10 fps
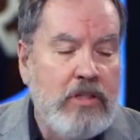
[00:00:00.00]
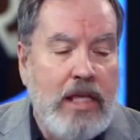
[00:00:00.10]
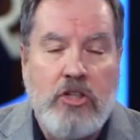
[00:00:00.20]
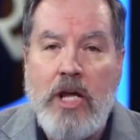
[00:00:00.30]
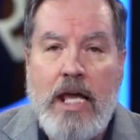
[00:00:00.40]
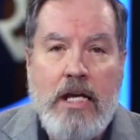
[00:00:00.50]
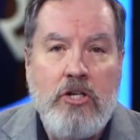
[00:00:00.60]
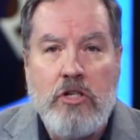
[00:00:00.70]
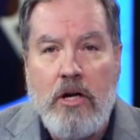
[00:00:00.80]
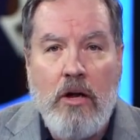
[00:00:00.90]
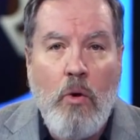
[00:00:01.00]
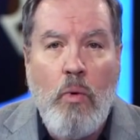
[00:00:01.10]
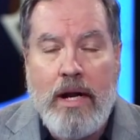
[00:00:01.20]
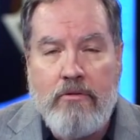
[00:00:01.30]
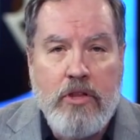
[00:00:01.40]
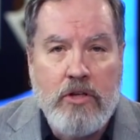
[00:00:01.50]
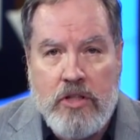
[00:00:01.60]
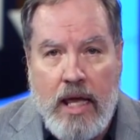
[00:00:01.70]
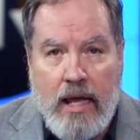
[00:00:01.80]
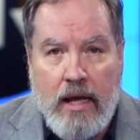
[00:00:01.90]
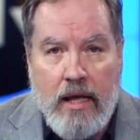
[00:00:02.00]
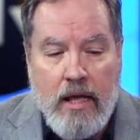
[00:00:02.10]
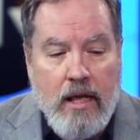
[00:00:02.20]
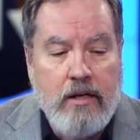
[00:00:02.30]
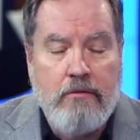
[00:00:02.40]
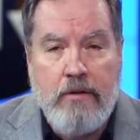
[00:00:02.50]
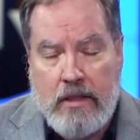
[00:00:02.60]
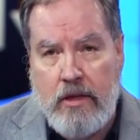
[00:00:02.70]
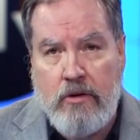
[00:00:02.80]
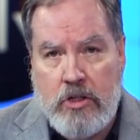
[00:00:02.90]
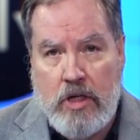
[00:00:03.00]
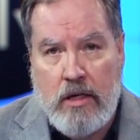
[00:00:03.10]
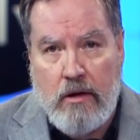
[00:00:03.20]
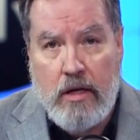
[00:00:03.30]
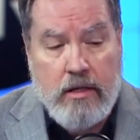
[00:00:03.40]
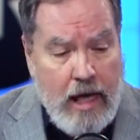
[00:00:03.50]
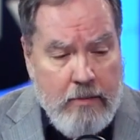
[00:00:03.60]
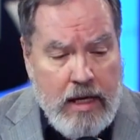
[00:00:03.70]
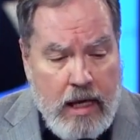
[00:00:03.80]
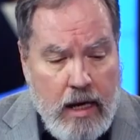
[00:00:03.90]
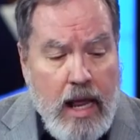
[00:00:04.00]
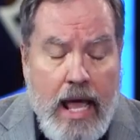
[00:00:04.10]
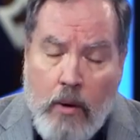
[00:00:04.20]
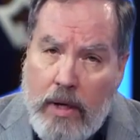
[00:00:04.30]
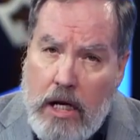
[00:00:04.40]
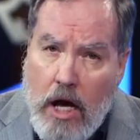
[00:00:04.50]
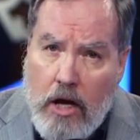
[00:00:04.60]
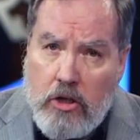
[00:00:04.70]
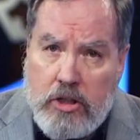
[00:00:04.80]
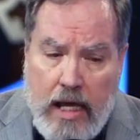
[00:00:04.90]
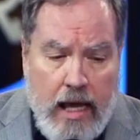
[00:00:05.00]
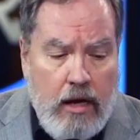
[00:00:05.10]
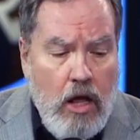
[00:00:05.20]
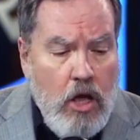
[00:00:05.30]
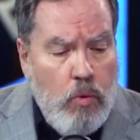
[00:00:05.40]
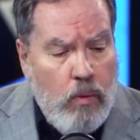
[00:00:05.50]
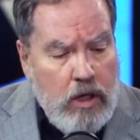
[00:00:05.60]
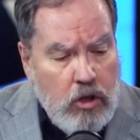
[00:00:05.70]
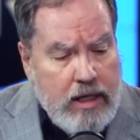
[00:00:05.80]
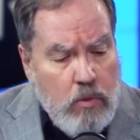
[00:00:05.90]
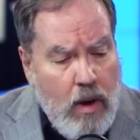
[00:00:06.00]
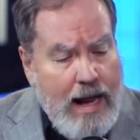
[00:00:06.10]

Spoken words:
they change whatever they're saying to fit their agenda time and again. And we need to understand, when we look at